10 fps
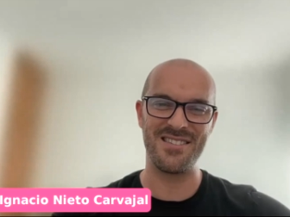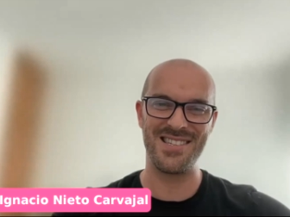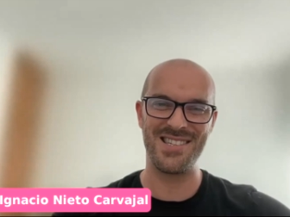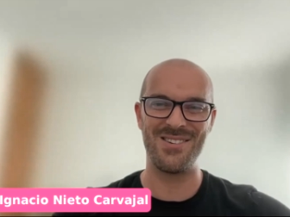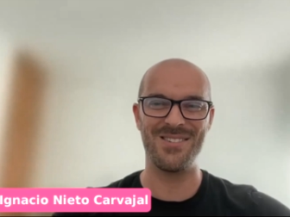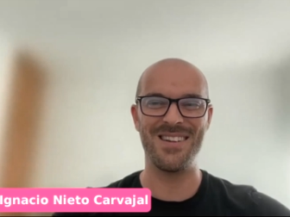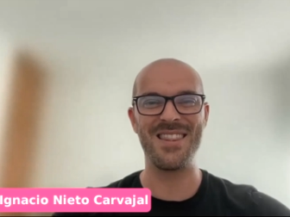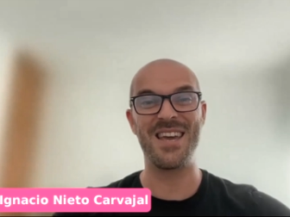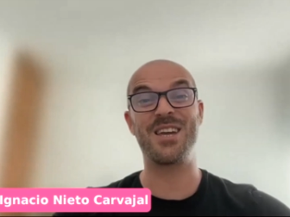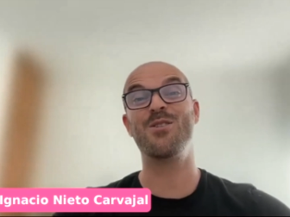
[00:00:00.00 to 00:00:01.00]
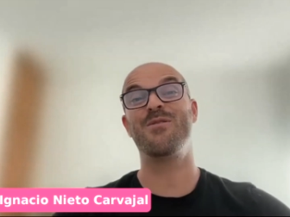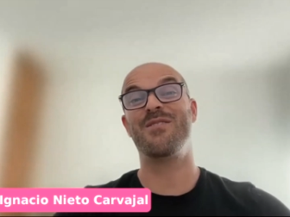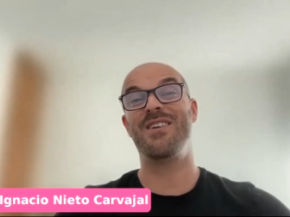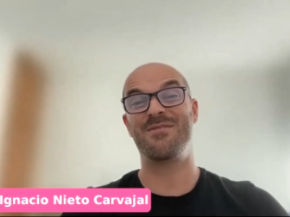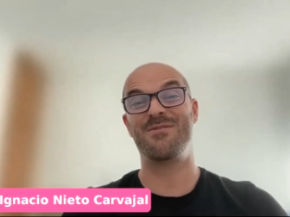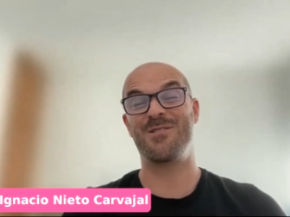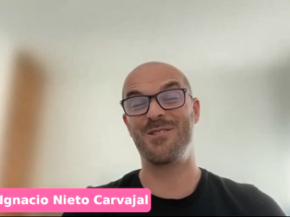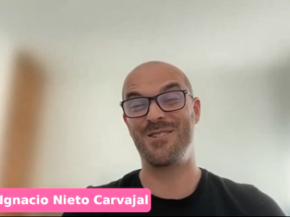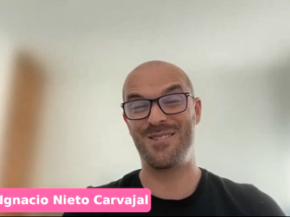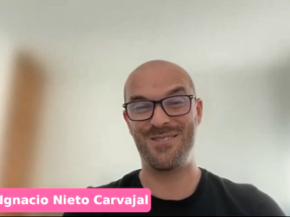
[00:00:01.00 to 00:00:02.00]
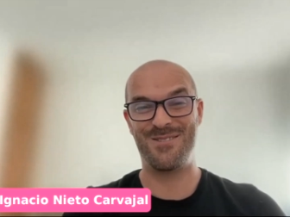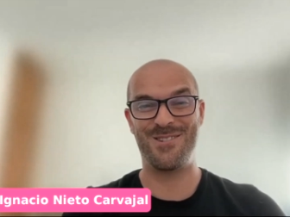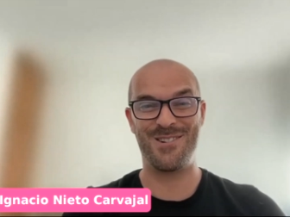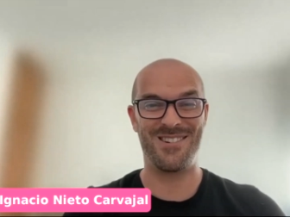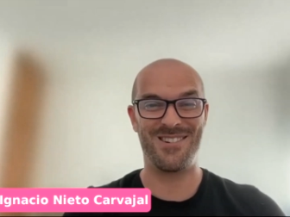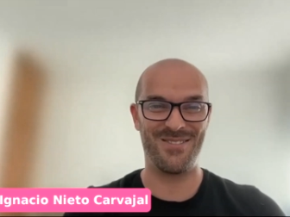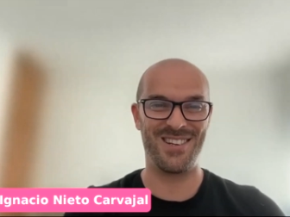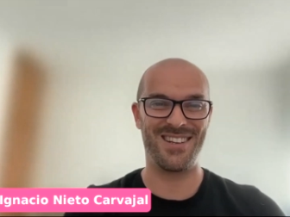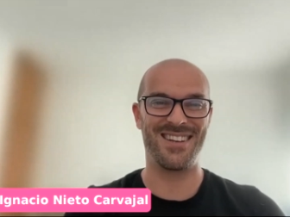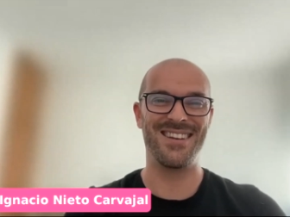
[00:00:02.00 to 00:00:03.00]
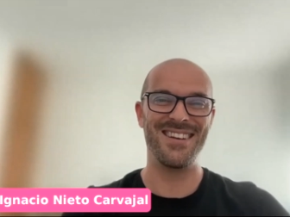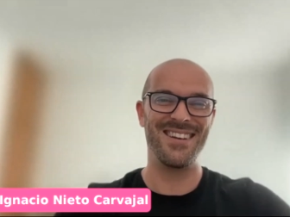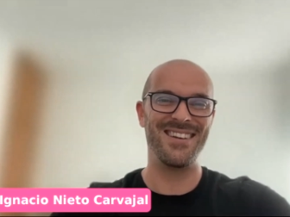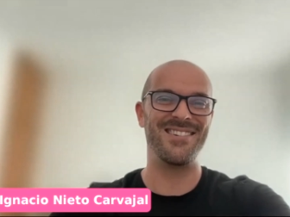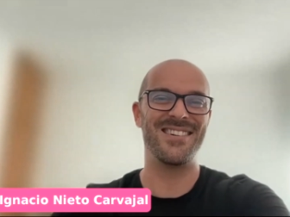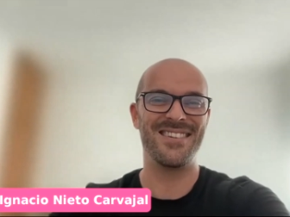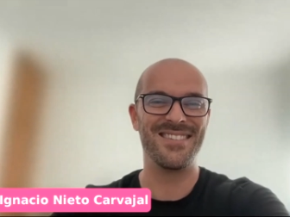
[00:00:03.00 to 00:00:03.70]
So thank you, everybody, for your being here.